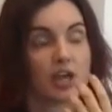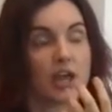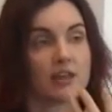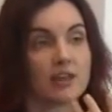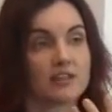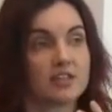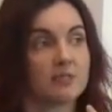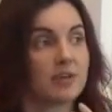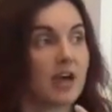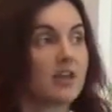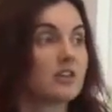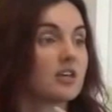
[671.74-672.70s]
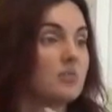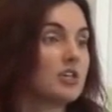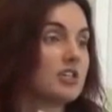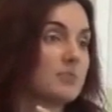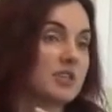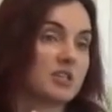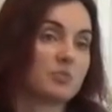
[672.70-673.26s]
And the idea behind the
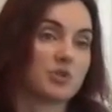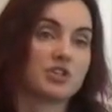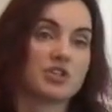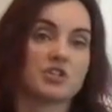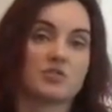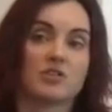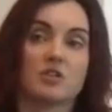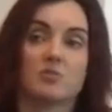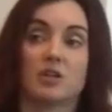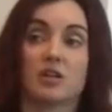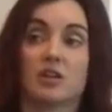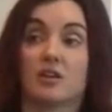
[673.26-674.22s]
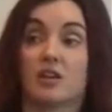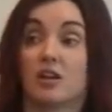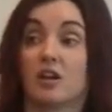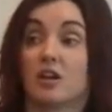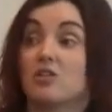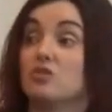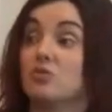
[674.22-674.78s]
community-based supports is really bringing the
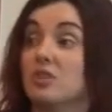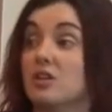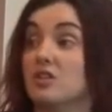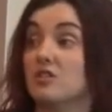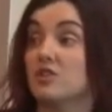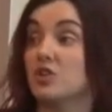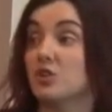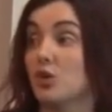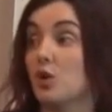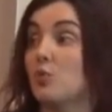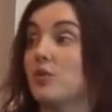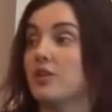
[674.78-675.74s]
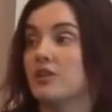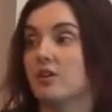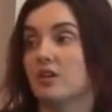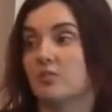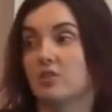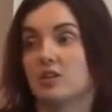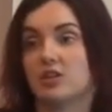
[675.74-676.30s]
care to the individual within the
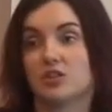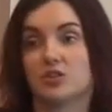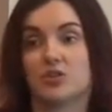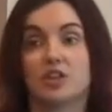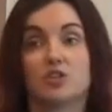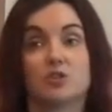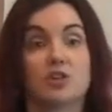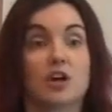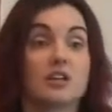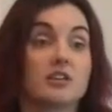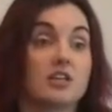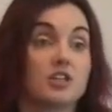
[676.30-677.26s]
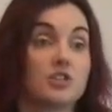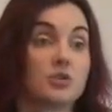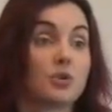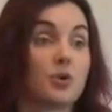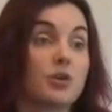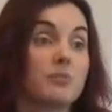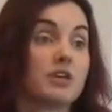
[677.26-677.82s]
community, so they do not need to
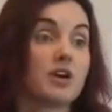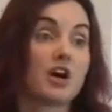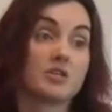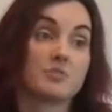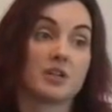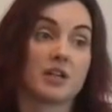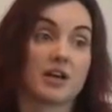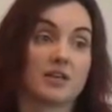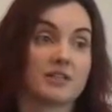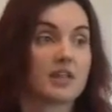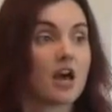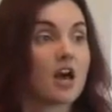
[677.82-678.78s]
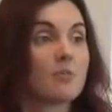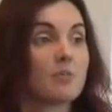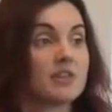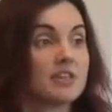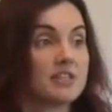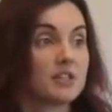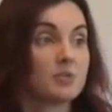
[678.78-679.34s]
go and be hospitalized, but
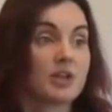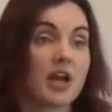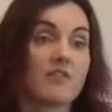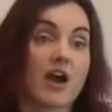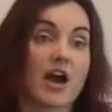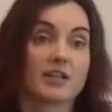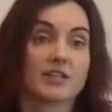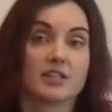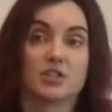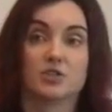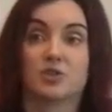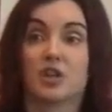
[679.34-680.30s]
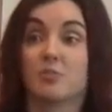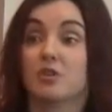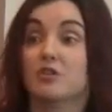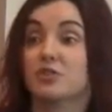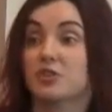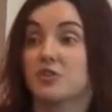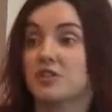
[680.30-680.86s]
they still would have access to a number
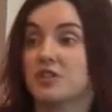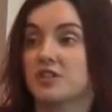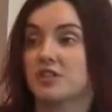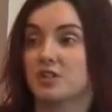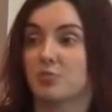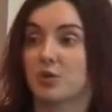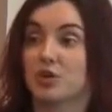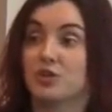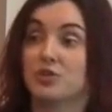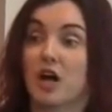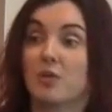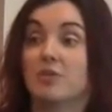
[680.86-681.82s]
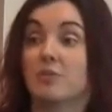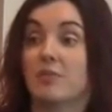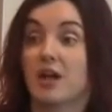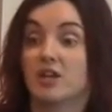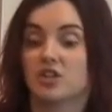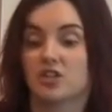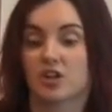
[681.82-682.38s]
of services and supports to help them
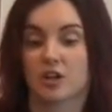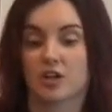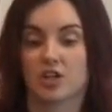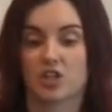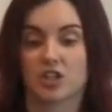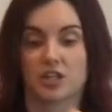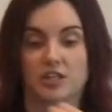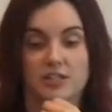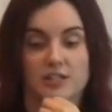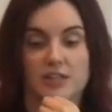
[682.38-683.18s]
manage their conditions.